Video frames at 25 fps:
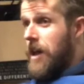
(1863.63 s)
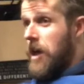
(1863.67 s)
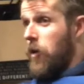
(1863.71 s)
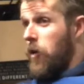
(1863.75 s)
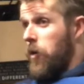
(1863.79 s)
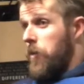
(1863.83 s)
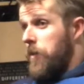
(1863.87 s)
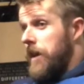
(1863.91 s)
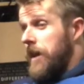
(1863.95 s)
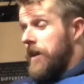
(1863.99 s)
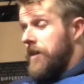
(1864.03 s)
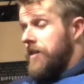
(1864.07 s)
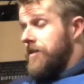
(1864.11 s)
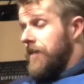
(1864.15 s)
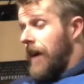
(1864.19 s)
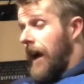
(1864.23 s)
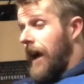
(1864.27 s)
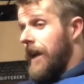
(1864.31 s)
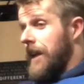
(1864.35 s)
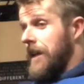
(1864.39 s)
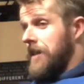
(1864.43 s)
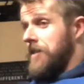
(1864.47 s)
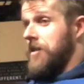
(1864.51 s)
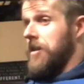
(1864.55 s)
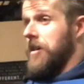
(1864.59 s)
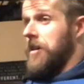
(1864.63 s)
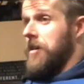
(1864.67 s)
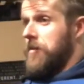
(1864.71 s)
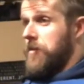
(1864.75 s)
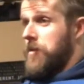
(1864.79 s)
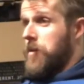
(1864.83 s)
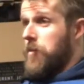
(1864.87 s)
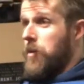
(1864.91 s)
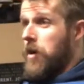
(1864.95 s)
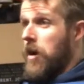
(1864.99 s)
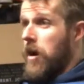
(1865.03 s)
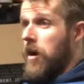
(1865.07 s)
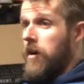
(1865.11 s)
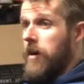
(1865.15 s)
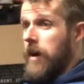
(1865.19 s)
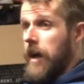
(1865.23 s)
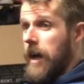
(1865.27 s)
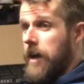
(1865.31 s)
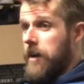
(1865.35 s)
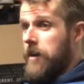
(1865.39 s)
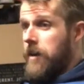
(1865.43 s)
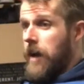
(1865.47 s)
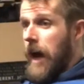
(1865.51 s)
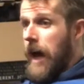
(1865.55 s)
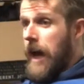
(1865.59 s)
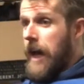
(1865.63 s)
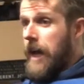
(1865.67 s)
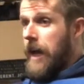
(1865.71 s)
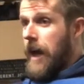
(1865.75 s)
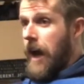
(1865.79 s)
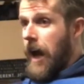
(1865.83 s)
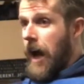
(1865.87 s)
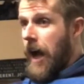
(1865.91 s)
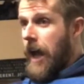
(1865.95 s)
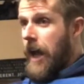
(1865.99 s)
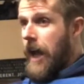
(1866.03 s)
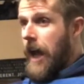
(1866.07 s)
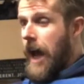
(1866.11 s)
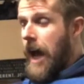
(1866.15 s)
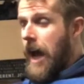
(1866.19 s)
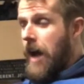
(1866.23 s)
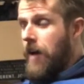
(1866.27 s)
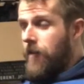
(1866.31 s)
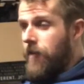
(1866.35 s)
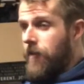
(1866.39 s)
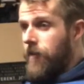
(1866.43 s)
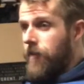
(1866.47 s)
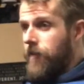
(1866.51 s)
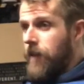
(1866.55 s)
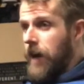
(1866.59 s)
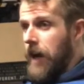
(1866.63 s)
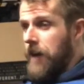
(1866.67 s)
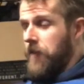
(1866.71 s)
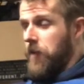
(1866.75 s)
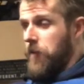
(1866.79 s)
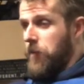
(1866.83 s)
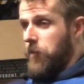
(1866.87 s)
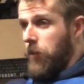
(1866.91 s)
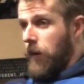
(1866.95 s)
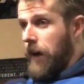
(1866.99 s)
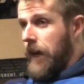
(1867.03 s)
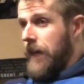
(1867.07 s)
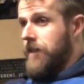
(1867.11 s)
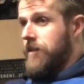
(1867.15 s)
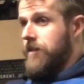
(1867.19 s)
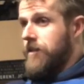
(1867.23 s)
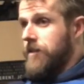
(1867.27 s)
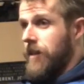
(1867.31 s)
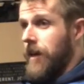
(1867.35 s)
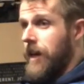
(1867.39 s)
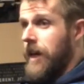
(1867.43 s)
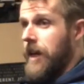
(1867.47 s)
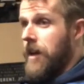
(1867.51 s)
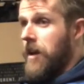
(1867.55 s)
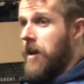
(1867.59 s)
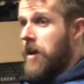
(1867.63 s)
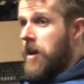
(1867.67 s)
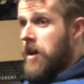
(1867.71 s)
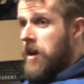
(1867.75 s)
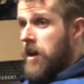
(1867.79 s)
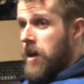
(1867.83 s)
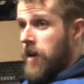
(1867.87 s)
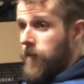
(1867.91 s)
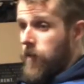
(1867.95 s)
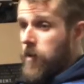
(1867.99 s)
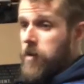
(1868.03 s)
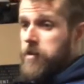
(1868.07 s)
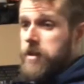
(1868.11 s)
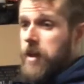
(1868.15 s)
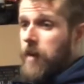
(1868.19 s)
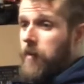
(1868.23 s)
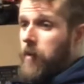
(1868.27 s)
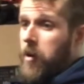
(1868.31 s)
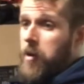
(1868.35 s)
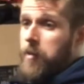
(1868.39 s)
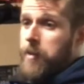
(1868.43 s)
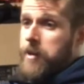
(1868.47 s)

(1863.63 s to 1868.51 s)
would be exciting to be like, okay, I have kind of a blank slate. First, I want